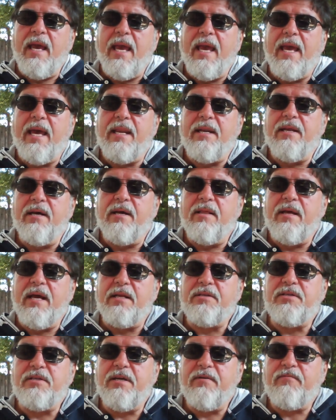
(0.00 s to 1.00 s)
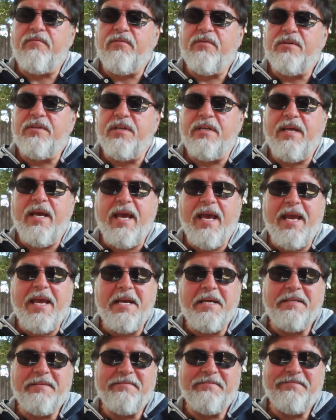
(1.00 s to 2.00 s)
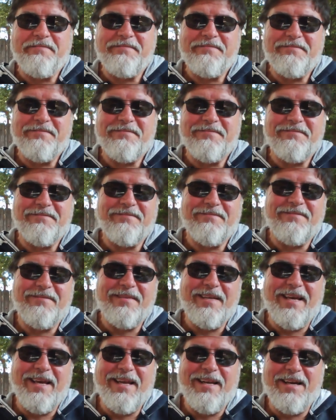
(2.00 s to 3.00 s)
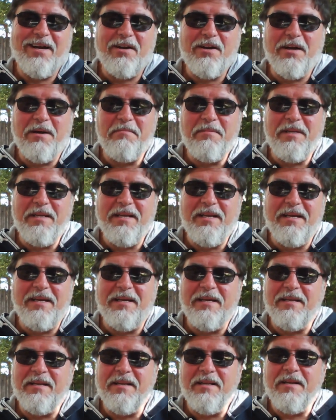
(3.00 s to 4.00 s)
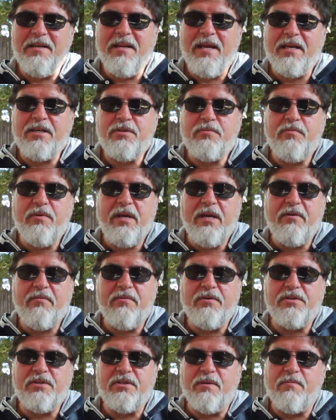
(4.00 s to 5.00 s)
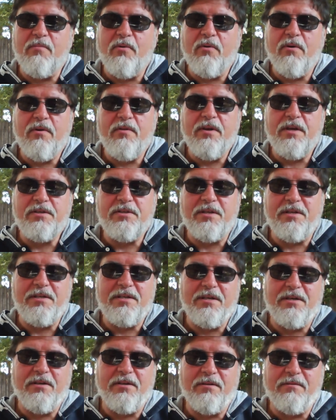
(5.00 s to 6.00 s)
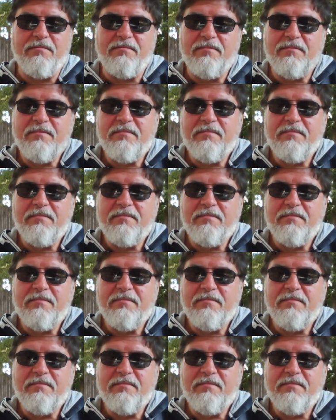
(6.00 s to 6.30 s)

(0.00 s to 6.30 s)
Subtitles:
and that's it for today. And I'll come to you next week with some more of this until